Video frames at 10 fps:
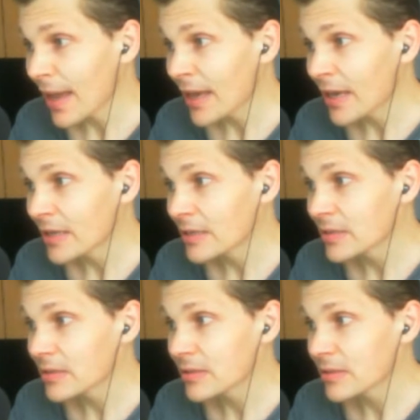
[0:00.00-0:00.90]

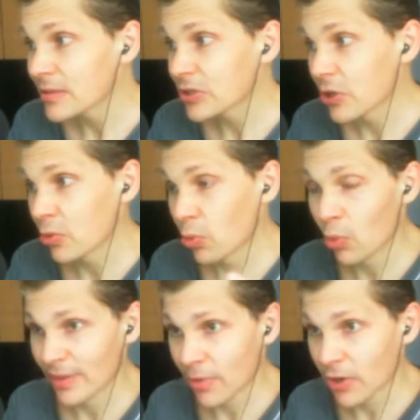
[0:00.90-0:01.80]
And so
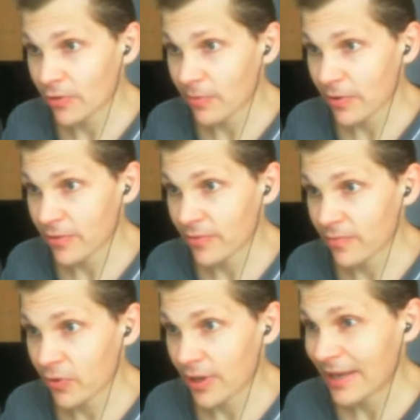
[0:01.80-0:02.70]
when the bonus
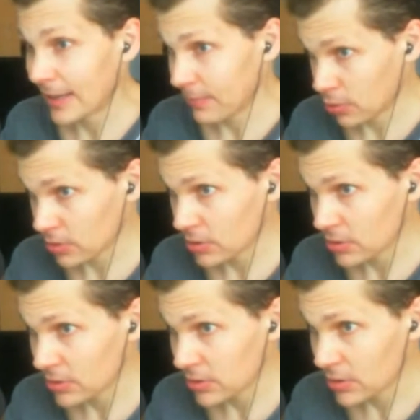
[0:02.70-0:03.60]
bosses were enabled.
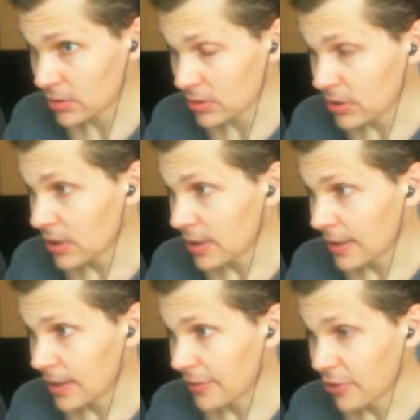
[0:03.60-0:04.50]

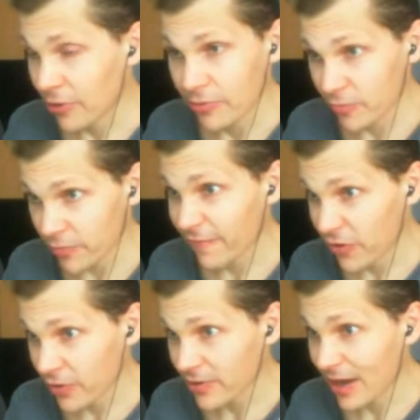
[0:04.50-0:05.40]
So this was the
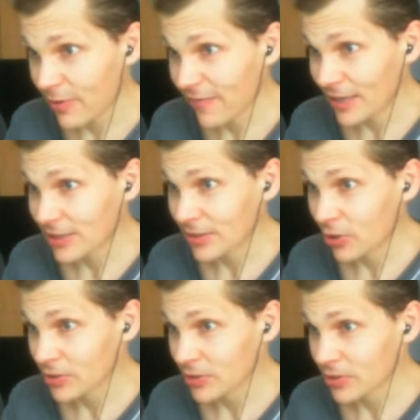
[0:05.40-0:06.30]
first time I've
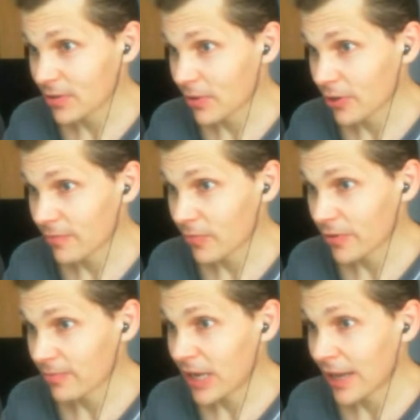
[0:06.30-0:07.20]
actually got to do the bonus
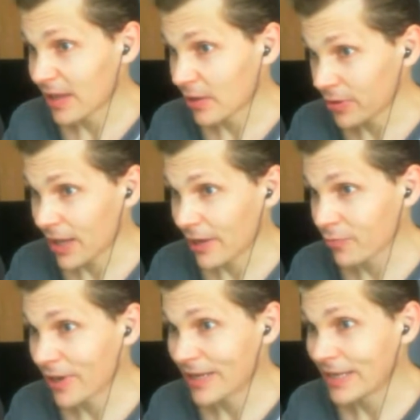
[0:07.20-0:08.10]
boss in Manan. That was the
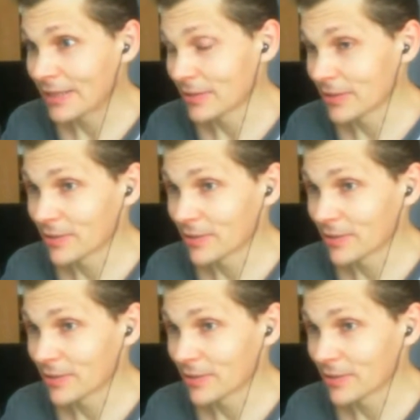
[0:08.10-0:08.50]
last one I needed.